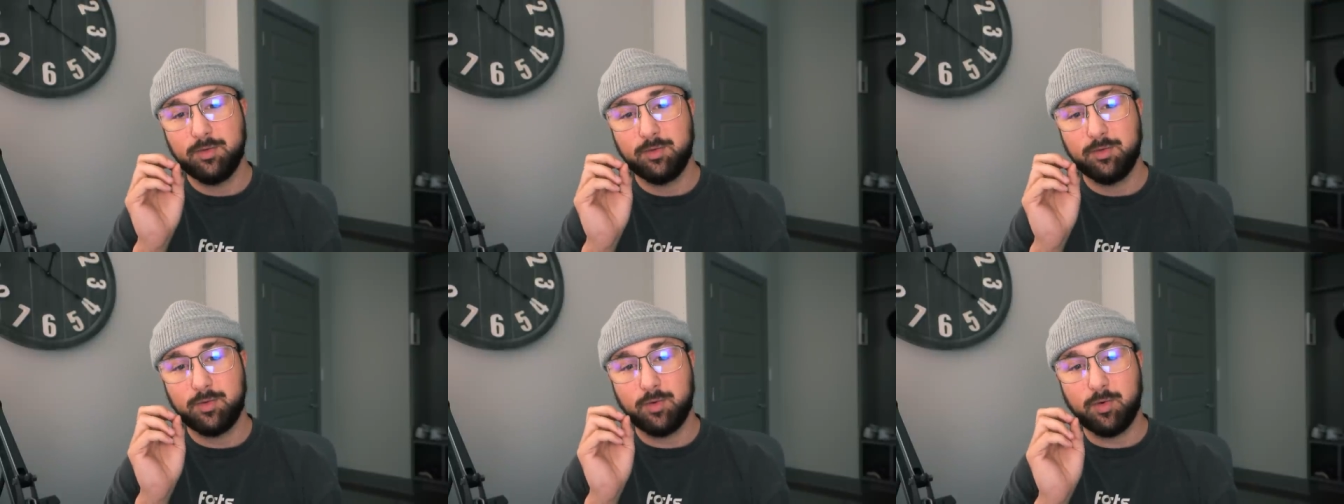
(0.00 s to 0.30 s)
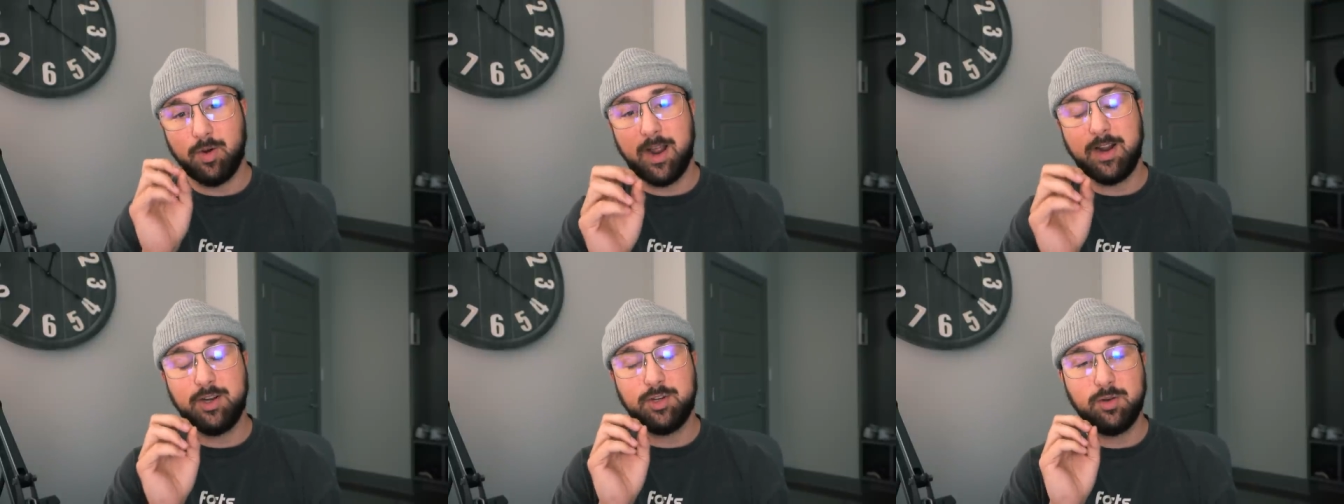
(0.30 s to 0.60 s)

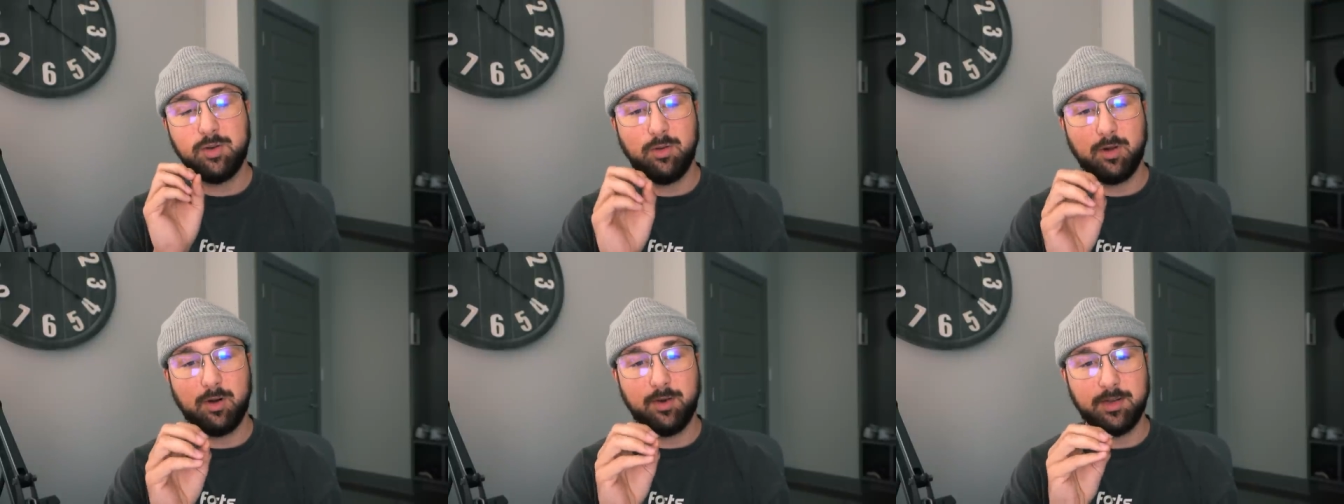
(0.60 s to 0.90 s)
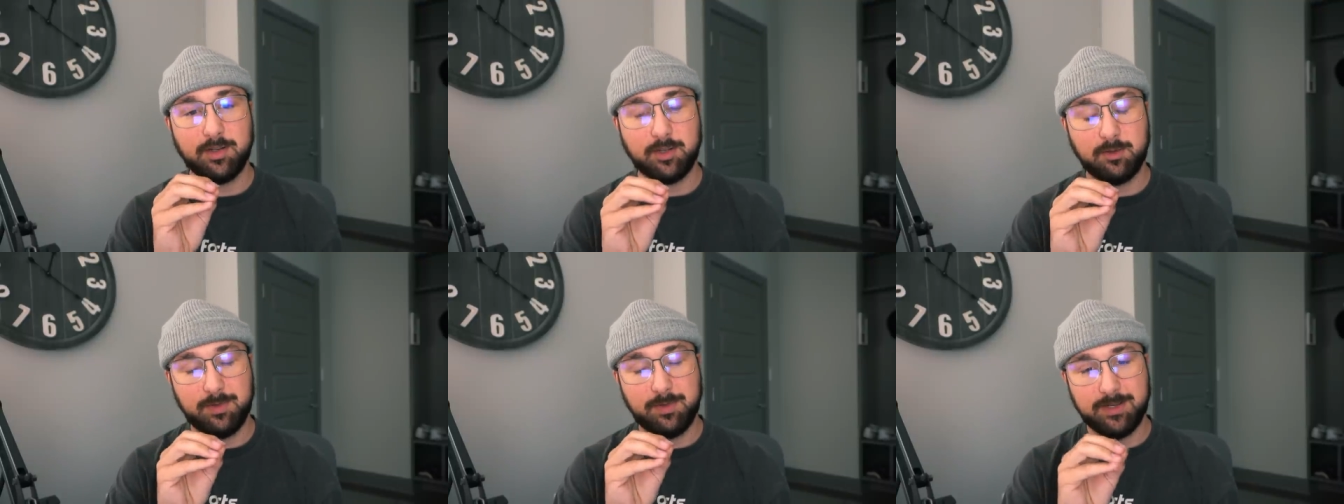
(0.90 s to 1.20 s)
trying to learn
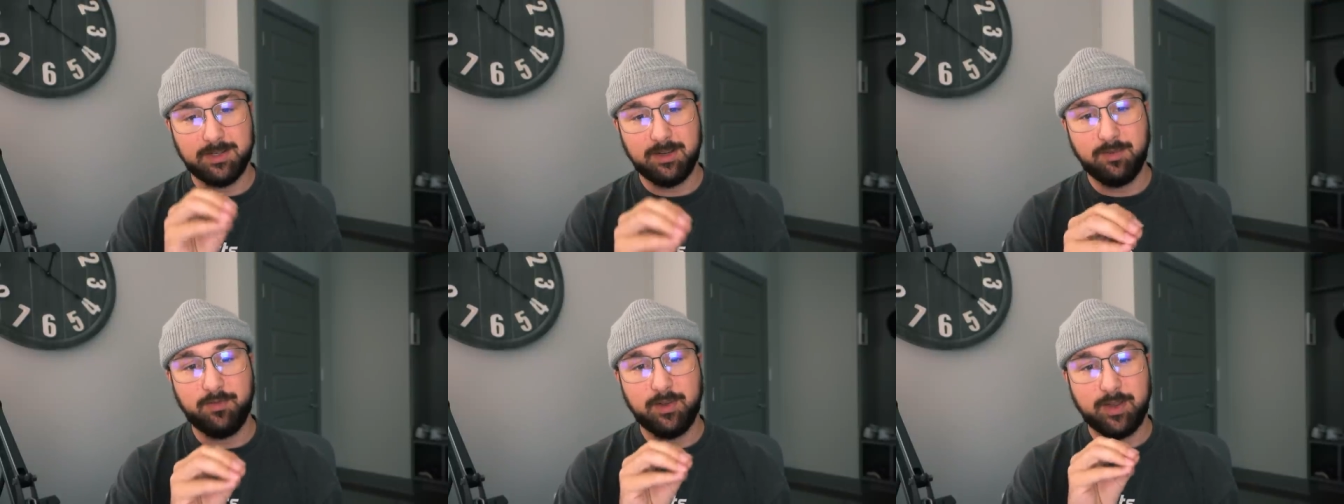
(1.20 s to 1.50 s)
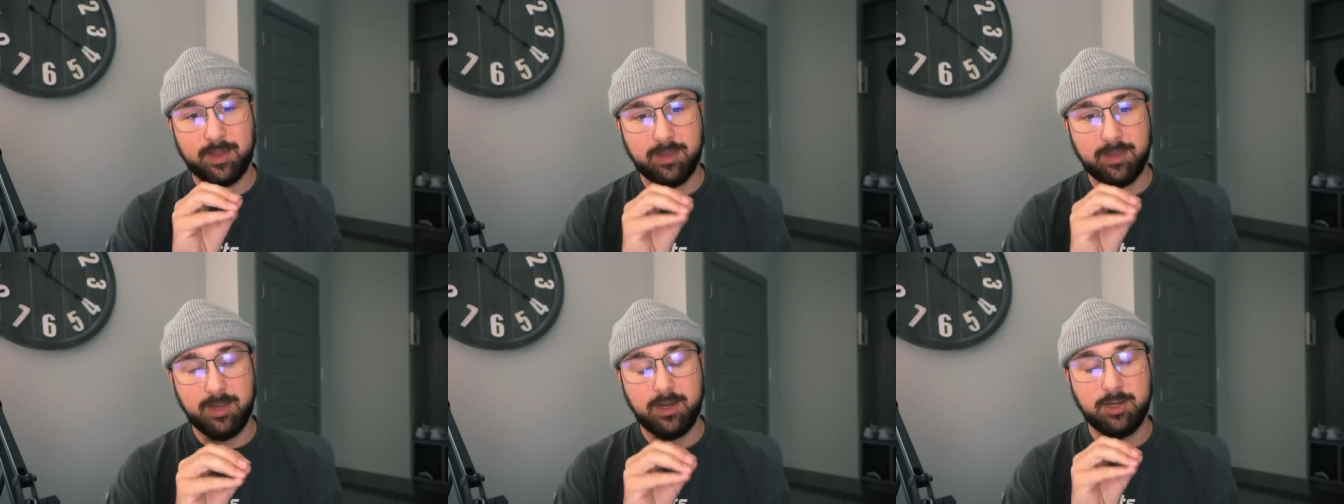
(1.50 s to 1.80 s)
the
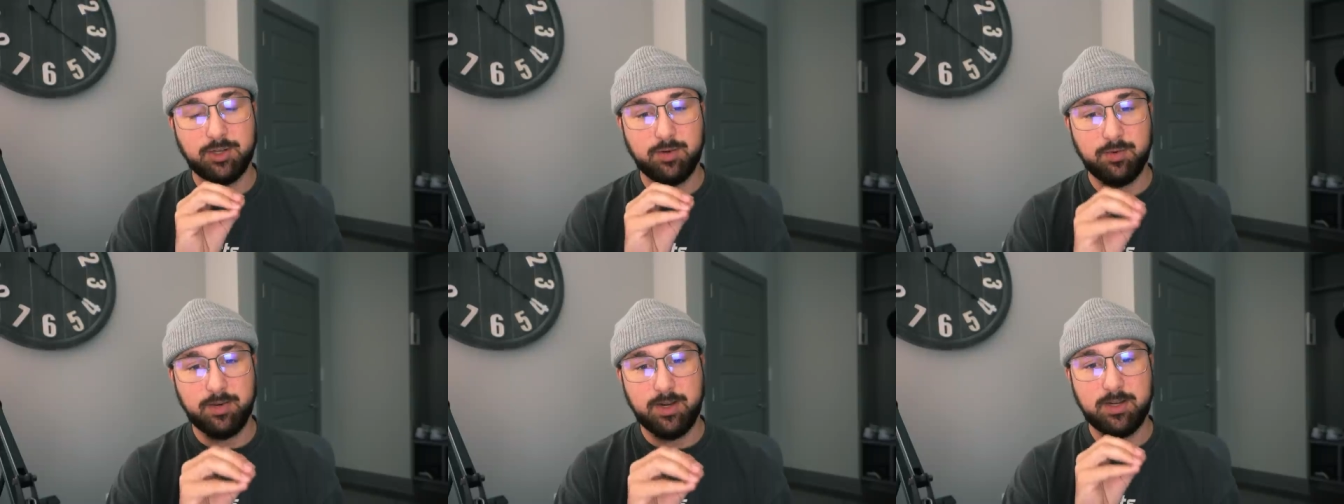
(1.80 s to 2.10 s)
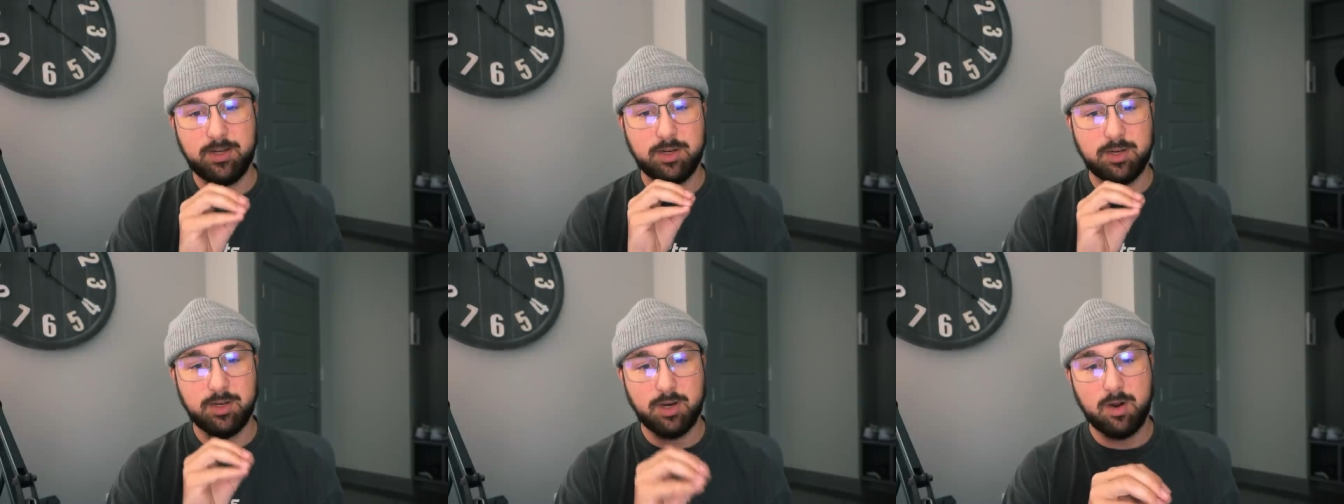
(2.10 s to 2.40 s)
specific things you
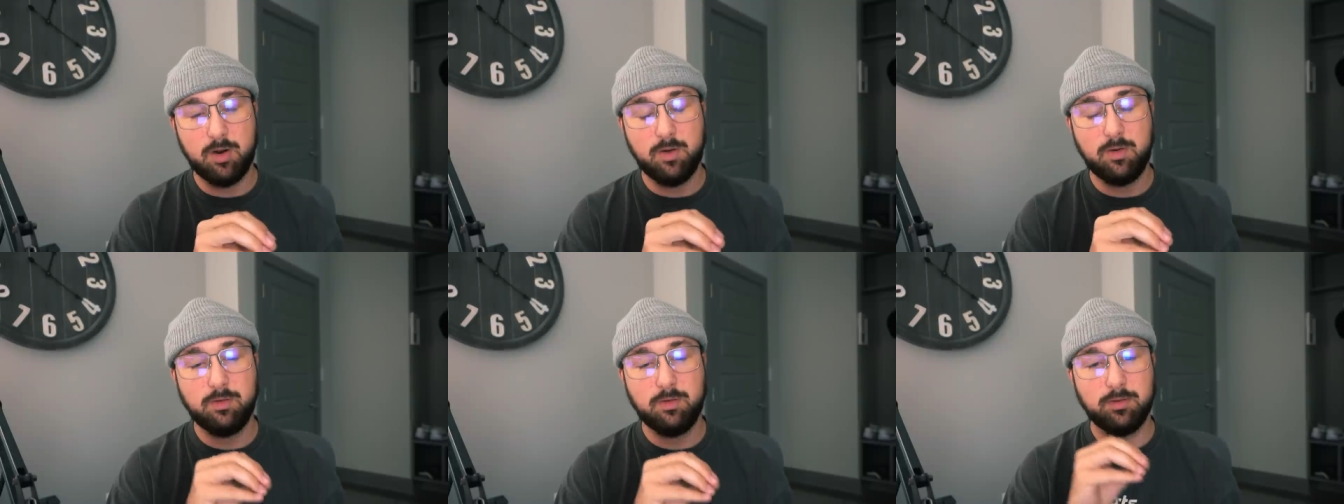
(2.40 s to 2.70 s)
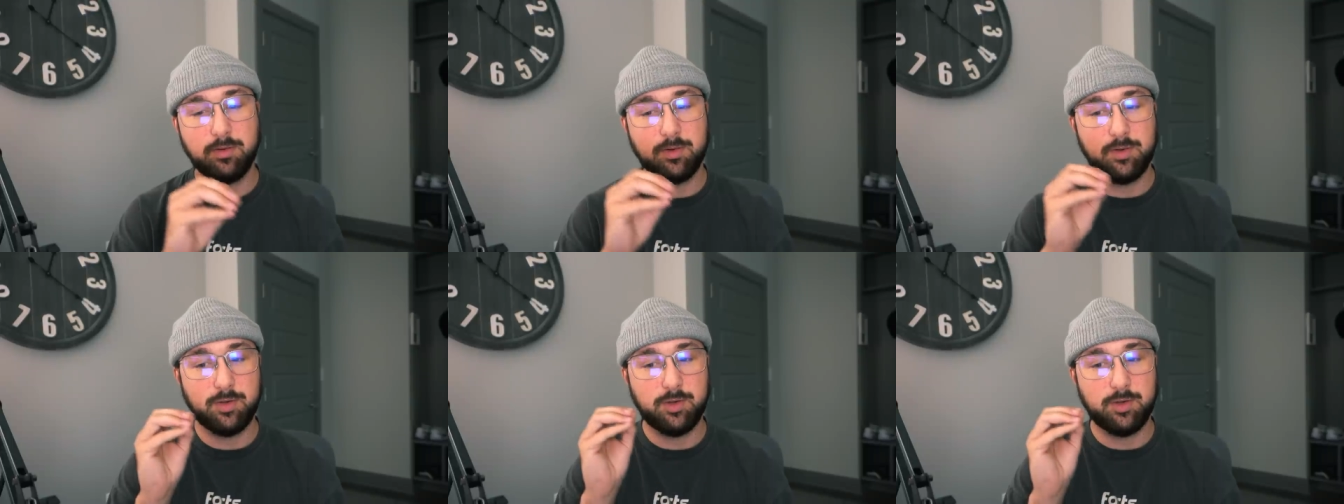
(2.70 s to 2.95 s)
need to know